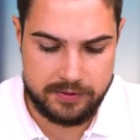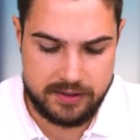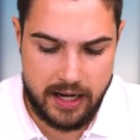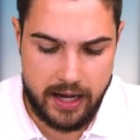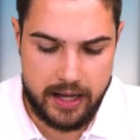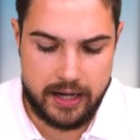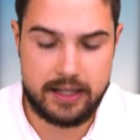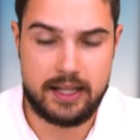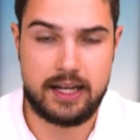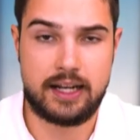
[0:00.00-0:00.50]

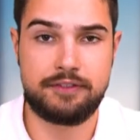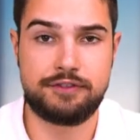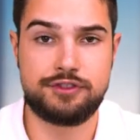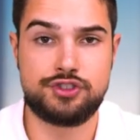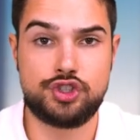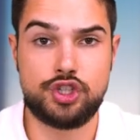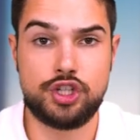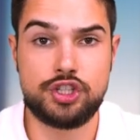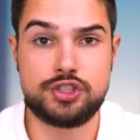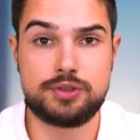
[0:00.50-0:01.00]
that I've
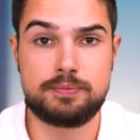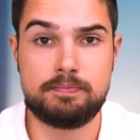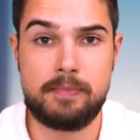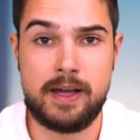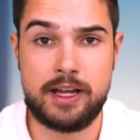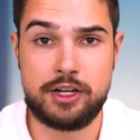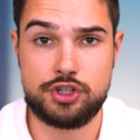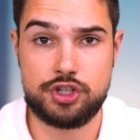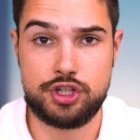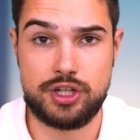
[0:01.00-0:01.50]
just
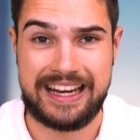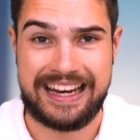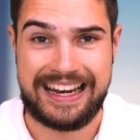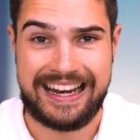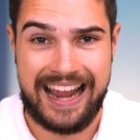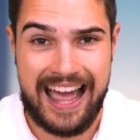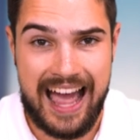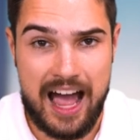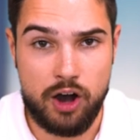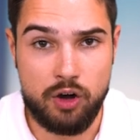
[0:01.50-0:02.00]
mentioned
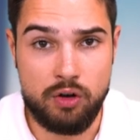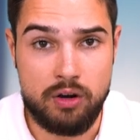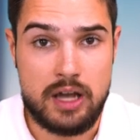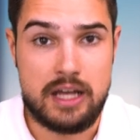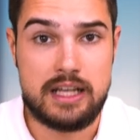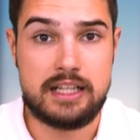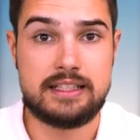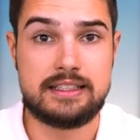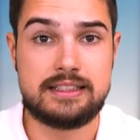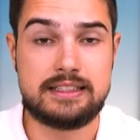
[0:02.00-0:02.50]
now,
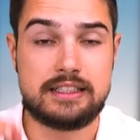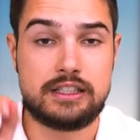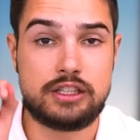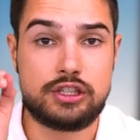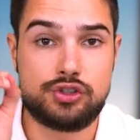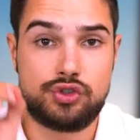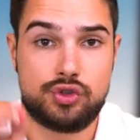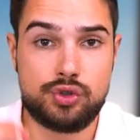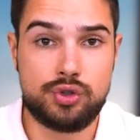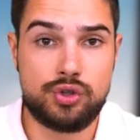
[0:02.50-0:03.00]

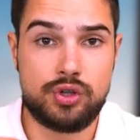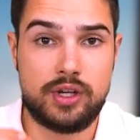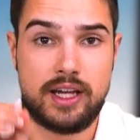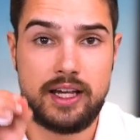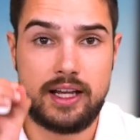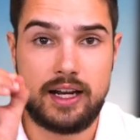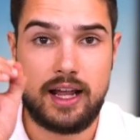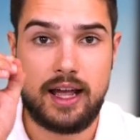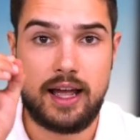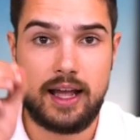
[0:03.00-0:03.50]
do
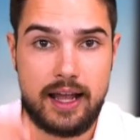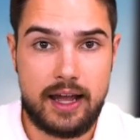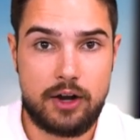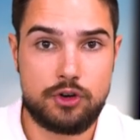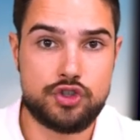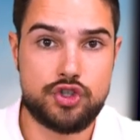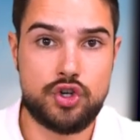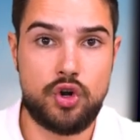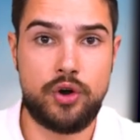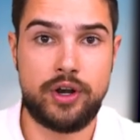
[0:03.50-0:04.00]
it
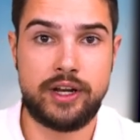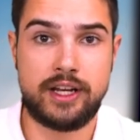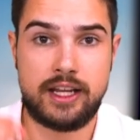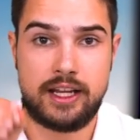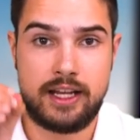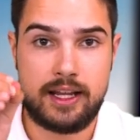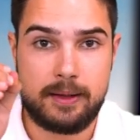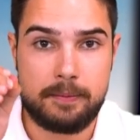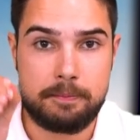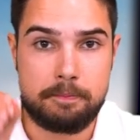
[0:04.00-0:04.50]

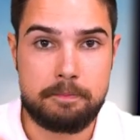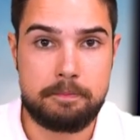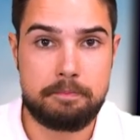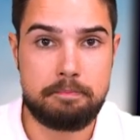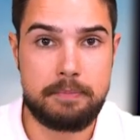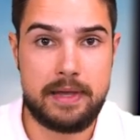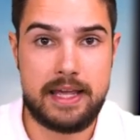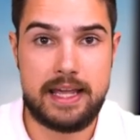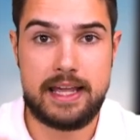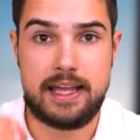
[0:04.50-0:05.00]
joining
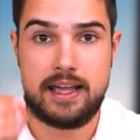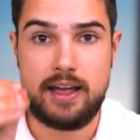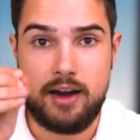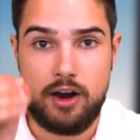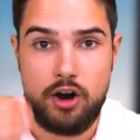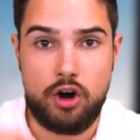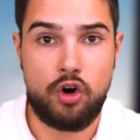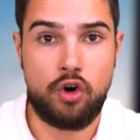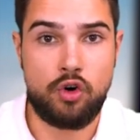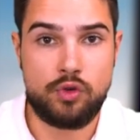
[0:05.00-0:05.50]
me
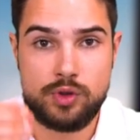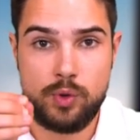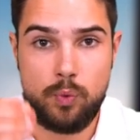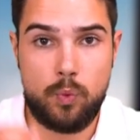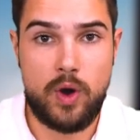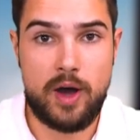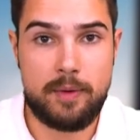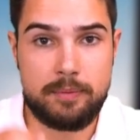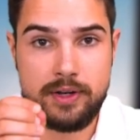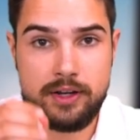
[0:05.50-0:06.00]
on the
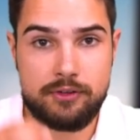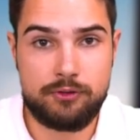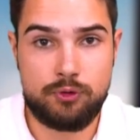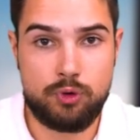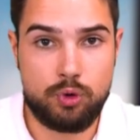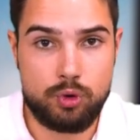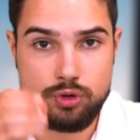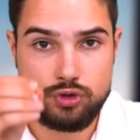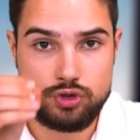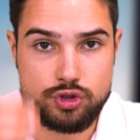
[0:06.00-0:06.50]
webinar
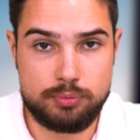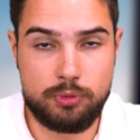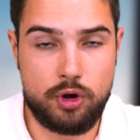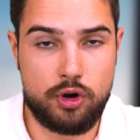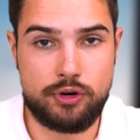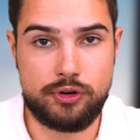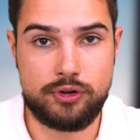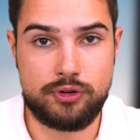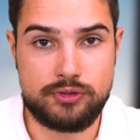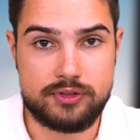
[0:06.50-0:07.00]
for
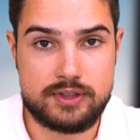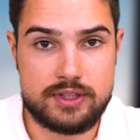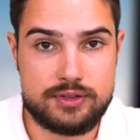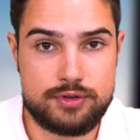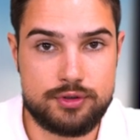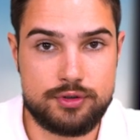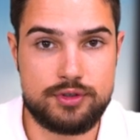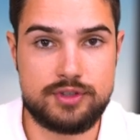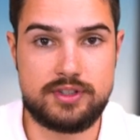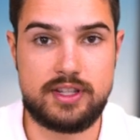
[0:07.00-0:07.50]
tomorrow,
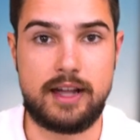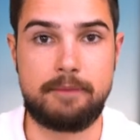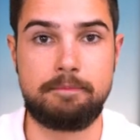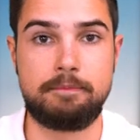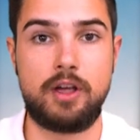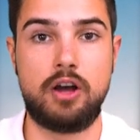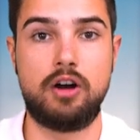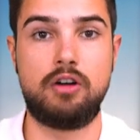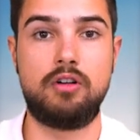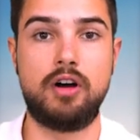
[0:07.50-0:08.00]
Tuesday.
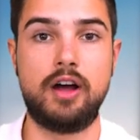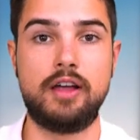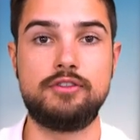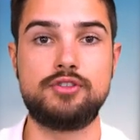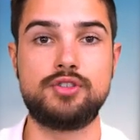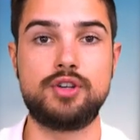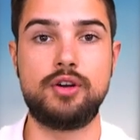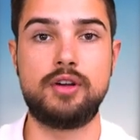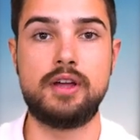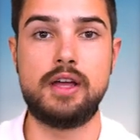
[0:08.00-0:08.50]
All right,
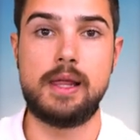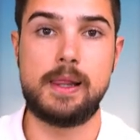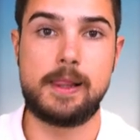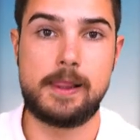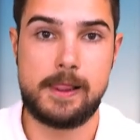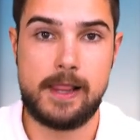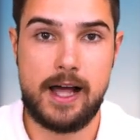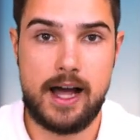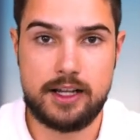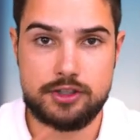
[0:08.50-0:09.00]
so
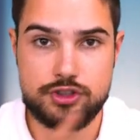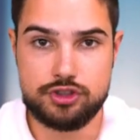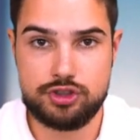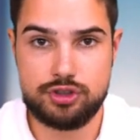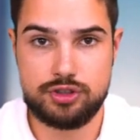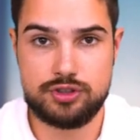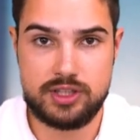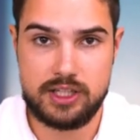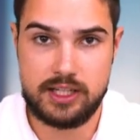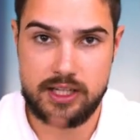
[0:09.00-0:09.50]
last
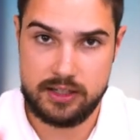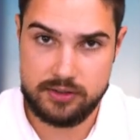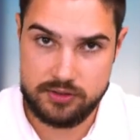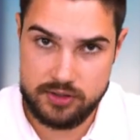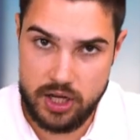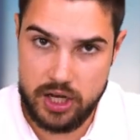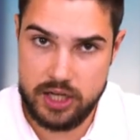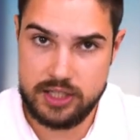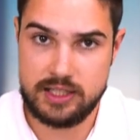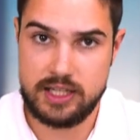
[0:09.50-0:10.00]
Tuesday and
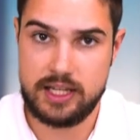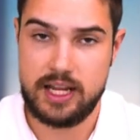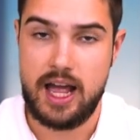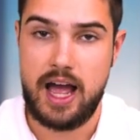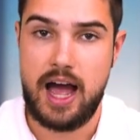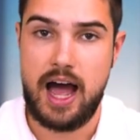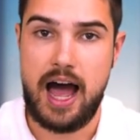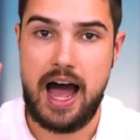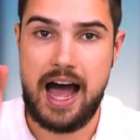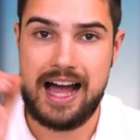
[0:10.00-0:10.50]
Thursday,
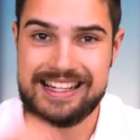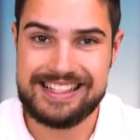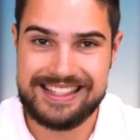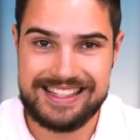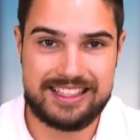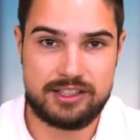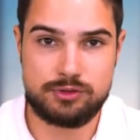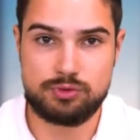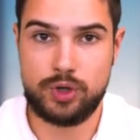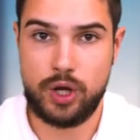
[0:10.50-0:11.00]
I
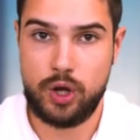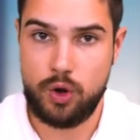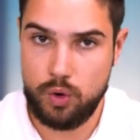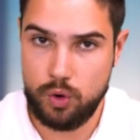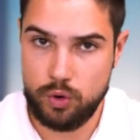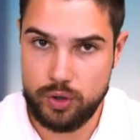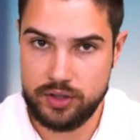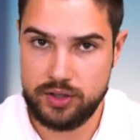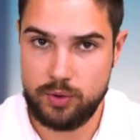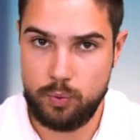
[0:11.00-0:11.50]
didn't
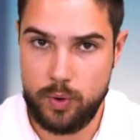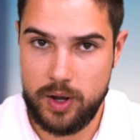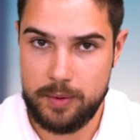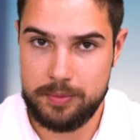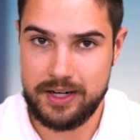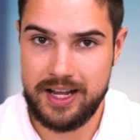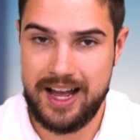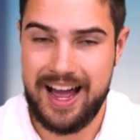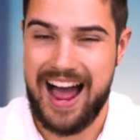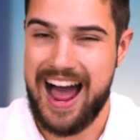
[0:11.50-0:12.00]
record the
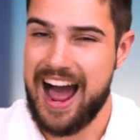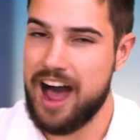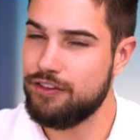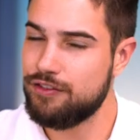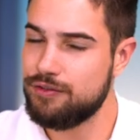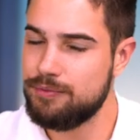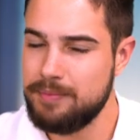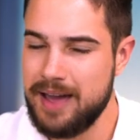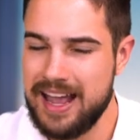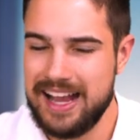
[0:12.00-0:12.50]
webinar.
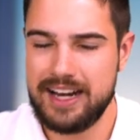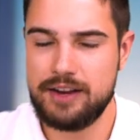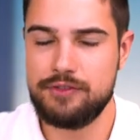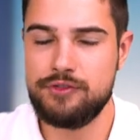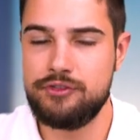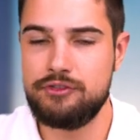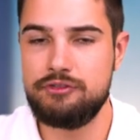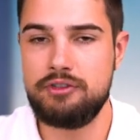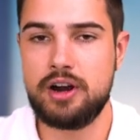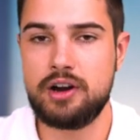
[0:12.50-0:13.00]
I've made it
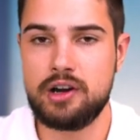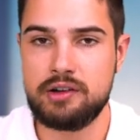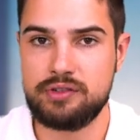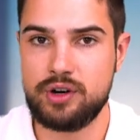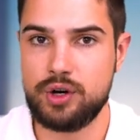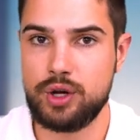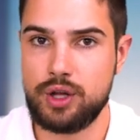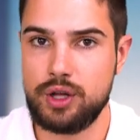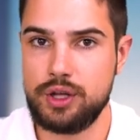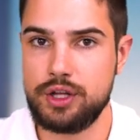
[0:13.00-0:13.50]
very,
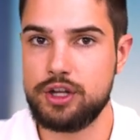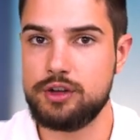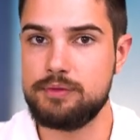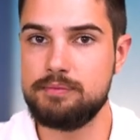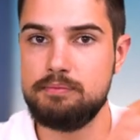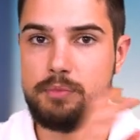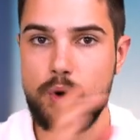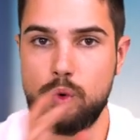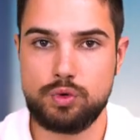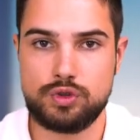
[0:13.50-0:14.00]
very clear
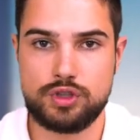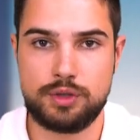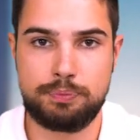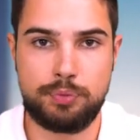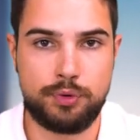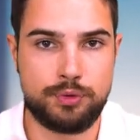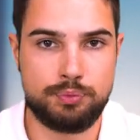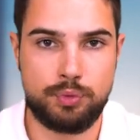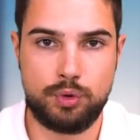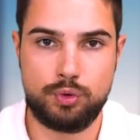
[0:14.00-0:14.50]

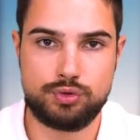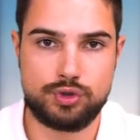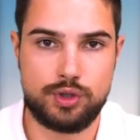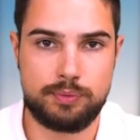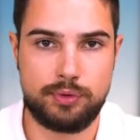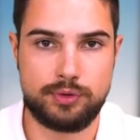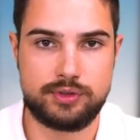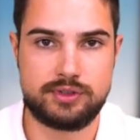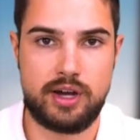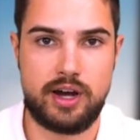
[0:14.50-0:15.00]

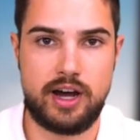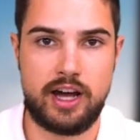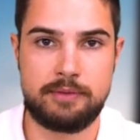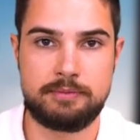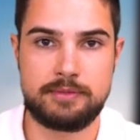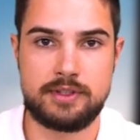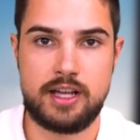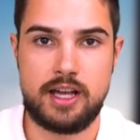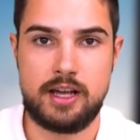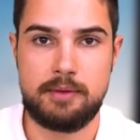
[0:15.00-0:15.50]
multiple
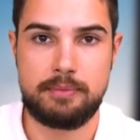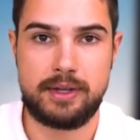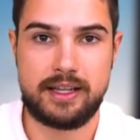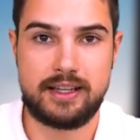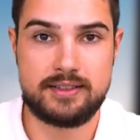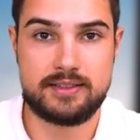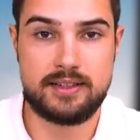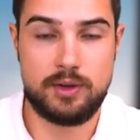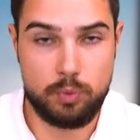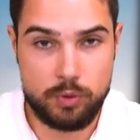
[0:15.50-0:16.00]
times
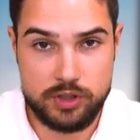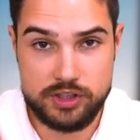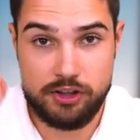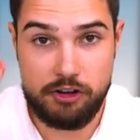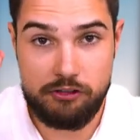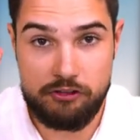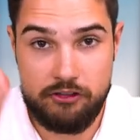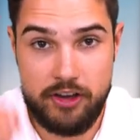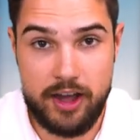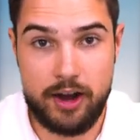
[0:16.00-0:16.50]
because it was a
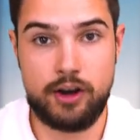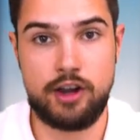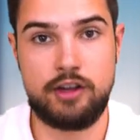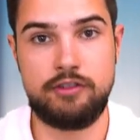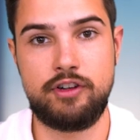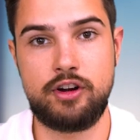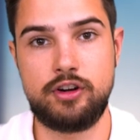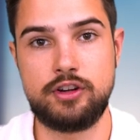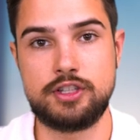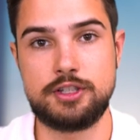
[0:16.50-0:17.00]
very,
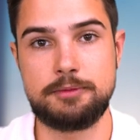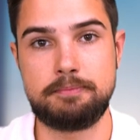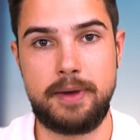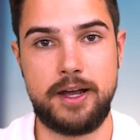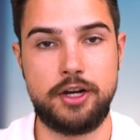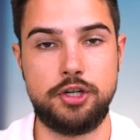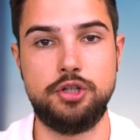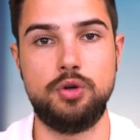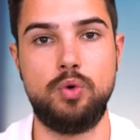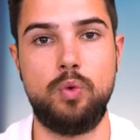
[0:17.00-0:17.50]
very
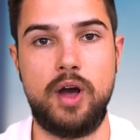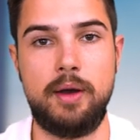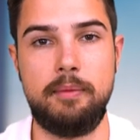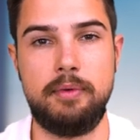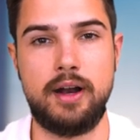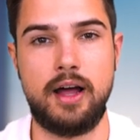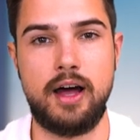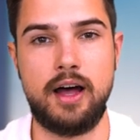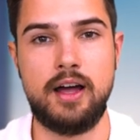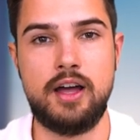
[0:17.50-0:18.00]
special
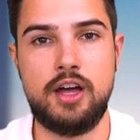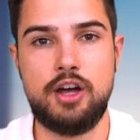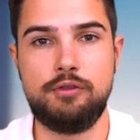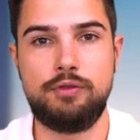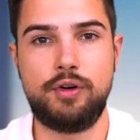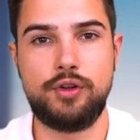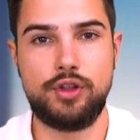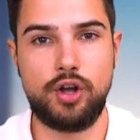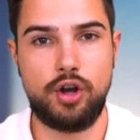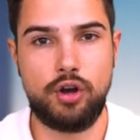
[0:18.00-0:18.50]
webinar
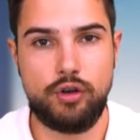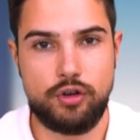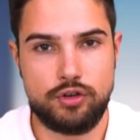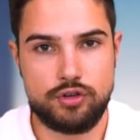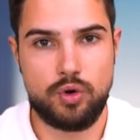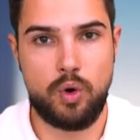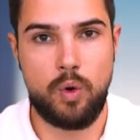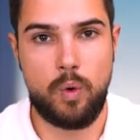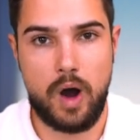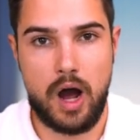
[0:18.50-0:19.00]
for those
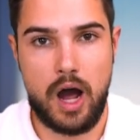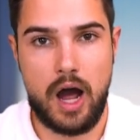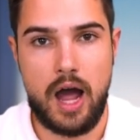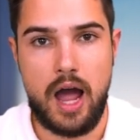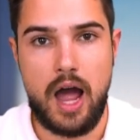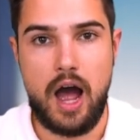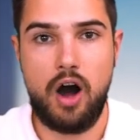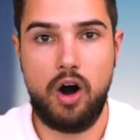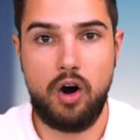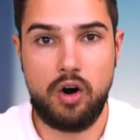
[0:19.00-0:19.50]
who are
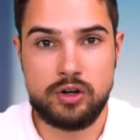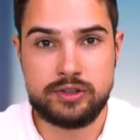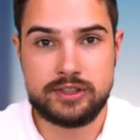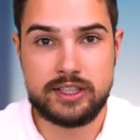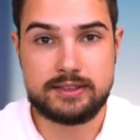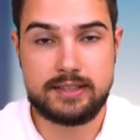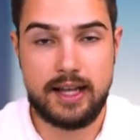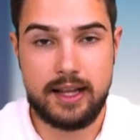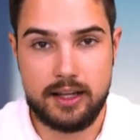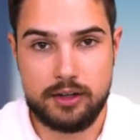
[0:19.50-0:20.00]
on the
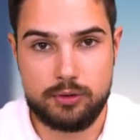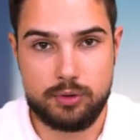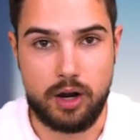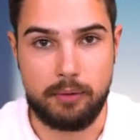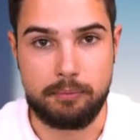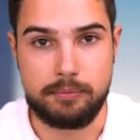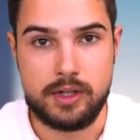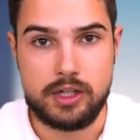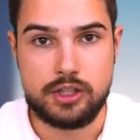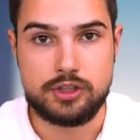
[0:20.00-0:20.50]

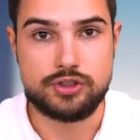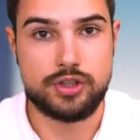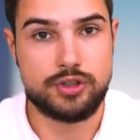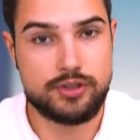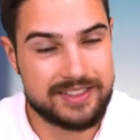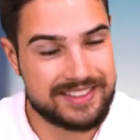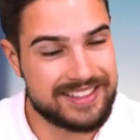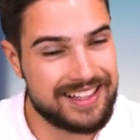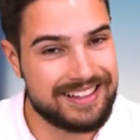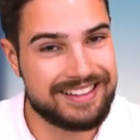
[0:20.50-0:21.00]
Telegram. So
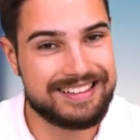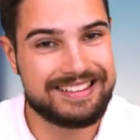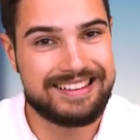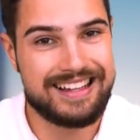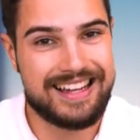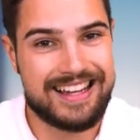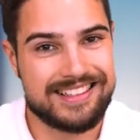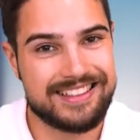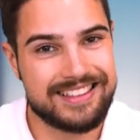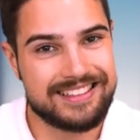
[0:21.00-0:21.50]
see,
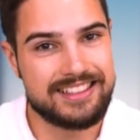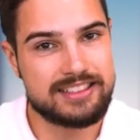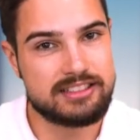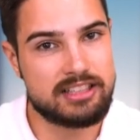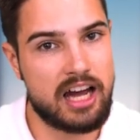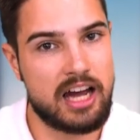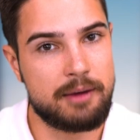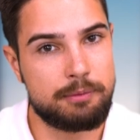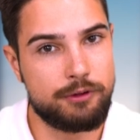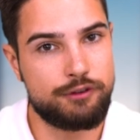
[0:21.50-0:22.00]
these are the
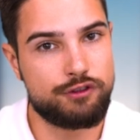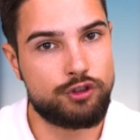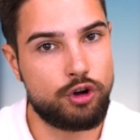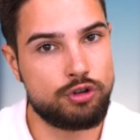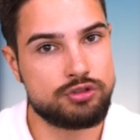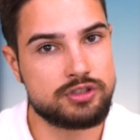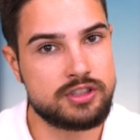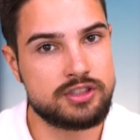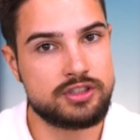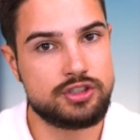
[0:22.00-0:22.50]
type of
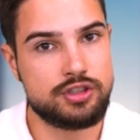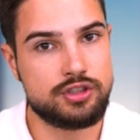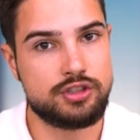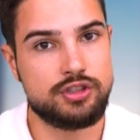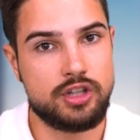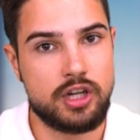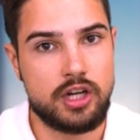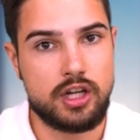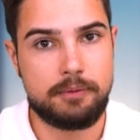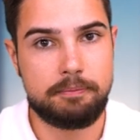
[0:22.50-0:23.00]
content
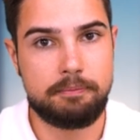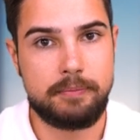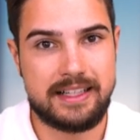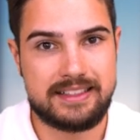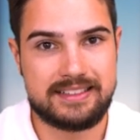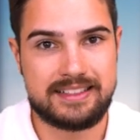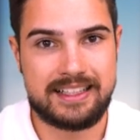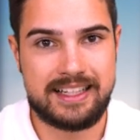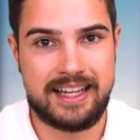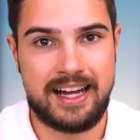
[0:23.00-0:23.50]
you're
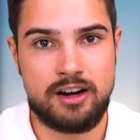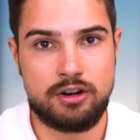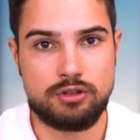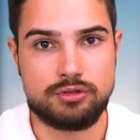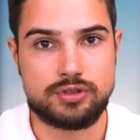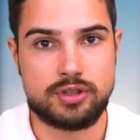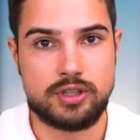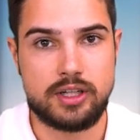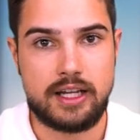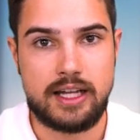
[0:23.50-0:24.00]
missing
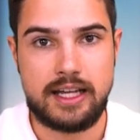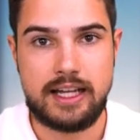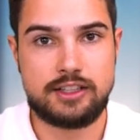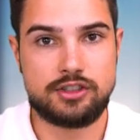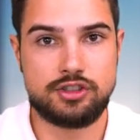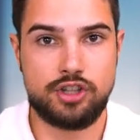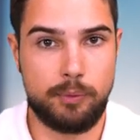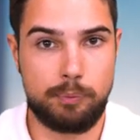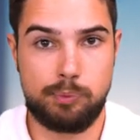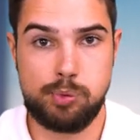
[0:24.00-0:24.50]
out.
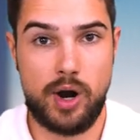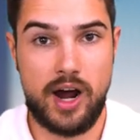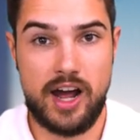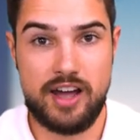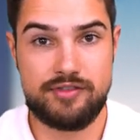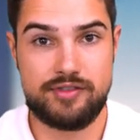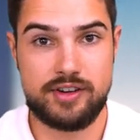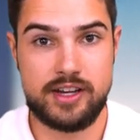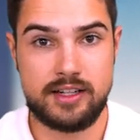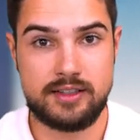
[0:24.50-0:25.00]
It's not
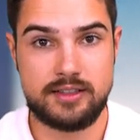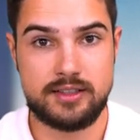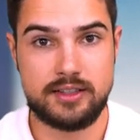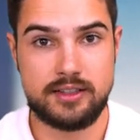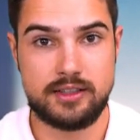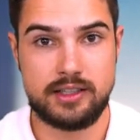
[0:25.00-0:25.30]
private,